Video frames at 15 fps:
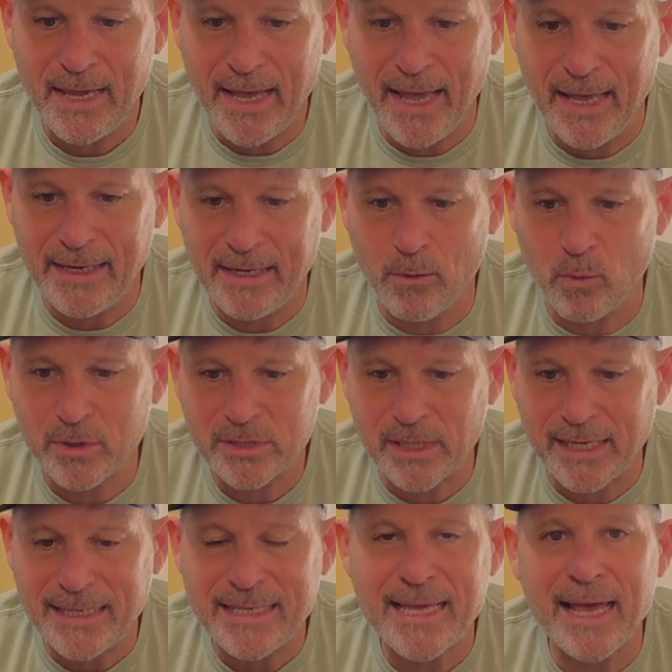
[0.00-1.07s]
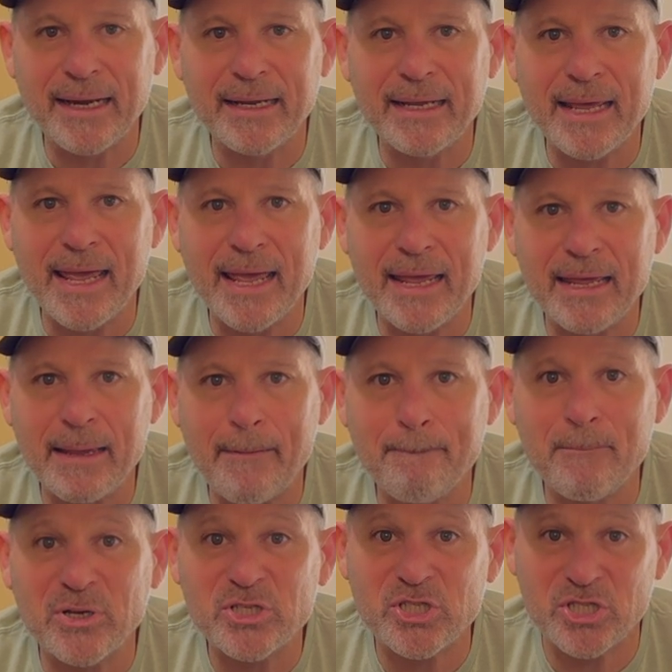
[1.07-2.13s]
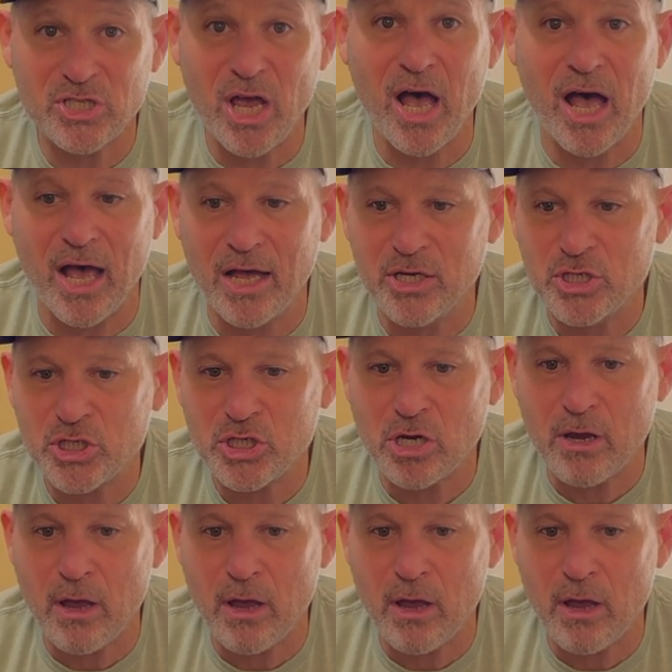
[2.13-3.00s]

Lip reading: And it was like getting a massage,